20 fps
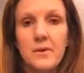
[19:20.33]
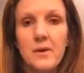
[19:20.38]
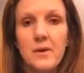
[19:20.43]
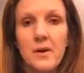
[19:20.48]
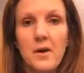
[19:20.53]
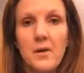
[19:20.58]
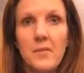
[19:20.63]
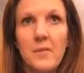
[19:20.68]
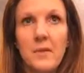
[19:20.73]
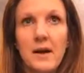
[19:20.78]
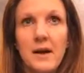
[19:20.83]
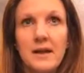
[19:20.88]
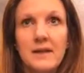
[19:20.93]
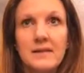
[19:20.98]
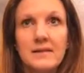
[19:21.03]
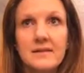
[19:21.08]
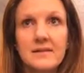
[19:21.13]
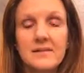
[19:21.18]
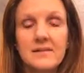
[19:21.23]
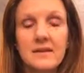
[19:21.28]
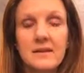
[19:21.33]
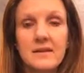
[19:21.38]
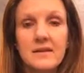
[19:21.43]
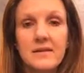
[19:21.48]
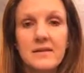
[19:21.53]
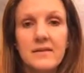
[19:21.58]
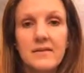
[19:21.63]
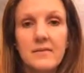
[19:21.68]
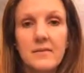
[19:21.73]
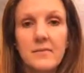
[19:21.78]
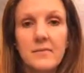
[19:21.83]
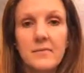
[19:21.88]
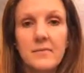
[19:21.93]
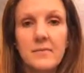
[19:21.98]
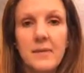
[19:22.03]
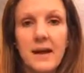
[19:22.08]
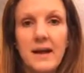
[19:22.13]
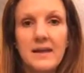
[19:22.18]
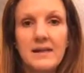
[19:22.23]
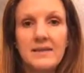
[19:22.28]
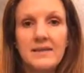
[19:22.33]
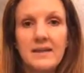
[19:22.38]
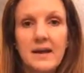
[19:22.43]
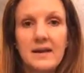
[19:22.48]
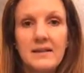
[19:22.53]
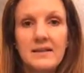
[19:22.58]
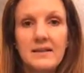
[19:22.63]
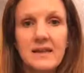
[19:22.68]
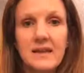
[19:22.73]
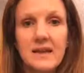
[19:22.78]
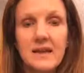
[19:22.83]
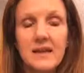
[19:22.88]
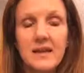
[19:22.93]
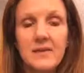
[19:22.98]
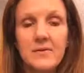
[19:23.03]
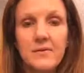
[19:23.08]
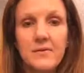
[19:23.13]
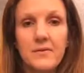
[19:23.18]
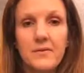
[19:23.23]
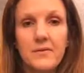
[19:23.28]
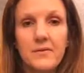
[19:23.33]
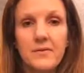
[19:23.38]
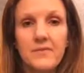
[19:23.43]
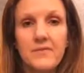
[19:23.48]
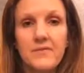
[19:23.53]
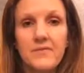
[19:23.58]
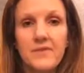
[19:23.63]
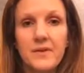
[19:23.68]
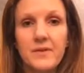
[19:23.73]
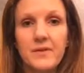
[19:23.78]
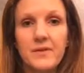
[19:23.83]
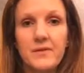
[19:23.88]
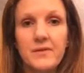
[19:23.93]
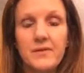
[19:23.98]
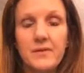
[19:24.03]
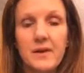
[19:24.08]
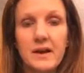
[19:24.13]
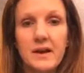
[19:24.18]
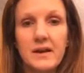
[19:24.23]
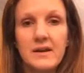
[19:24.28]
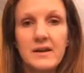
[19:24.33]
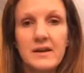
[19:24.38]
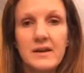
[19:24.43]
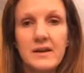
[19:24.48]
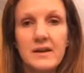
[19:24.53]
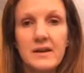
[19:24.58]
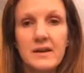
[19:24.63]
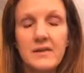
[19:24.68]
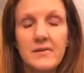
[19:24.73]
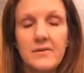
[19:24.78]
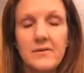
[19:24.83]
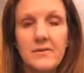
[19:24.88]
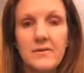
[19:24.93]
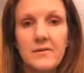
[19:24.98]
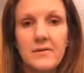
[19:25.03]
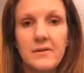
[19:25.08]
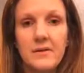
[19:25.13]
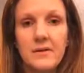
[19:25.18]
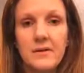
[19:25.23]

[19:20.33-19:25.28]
Our minds are in some past idea or some future idea, or